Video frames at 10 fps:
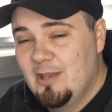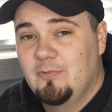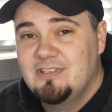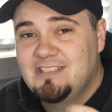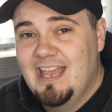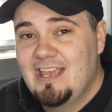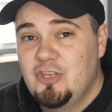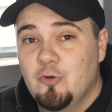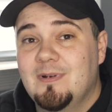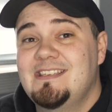it will say
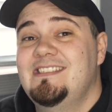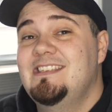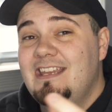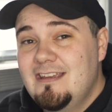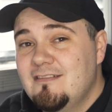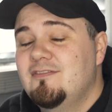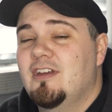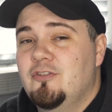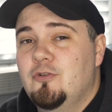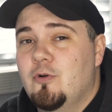you received
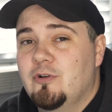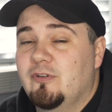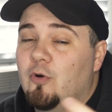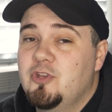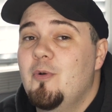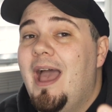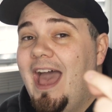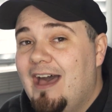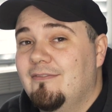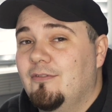a new order, or you
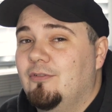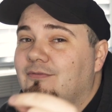have,